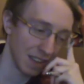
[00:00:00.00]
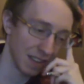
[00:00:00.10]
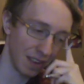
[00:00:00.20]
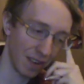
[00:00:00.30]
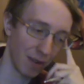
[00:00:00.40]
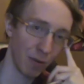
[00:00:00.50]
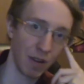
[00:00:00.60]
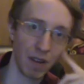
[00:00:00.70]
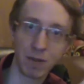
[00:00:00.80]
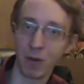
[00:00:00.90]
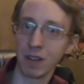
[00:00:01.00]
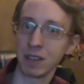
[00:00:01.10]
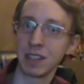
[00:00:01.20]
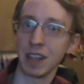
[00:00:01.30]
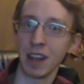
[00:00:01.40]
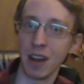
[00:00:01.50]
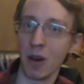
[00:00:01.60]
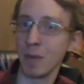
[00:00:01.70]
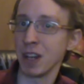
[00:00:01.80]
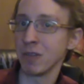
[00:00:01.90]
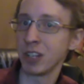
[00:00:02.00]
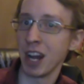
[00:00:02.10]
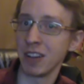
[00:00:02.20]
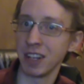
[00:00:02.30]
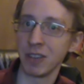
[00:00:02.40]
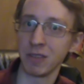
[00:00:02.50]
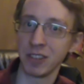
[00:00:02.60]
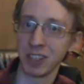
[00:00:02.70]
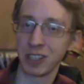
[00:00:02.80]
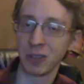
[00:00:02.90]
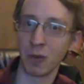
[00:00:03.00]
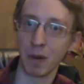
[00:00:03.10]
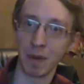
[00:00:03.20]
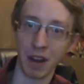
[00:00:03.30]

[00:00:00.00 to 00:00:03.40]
So, of course, on my own channel I don't usually score,